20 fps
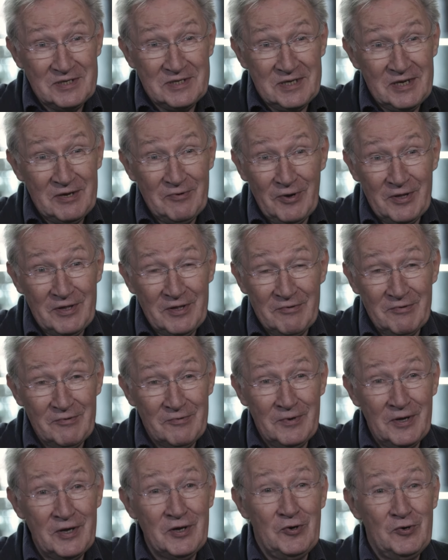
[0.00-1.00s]
and see whether
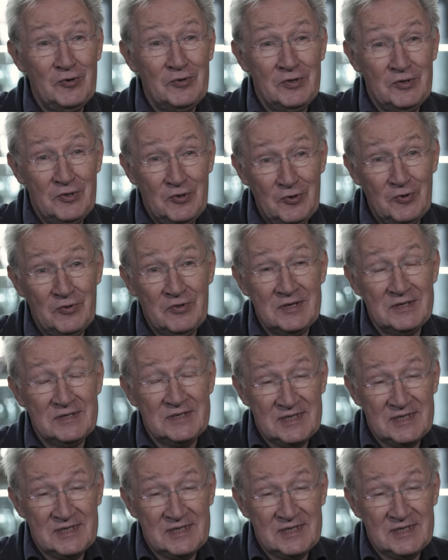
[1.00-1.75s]
we could do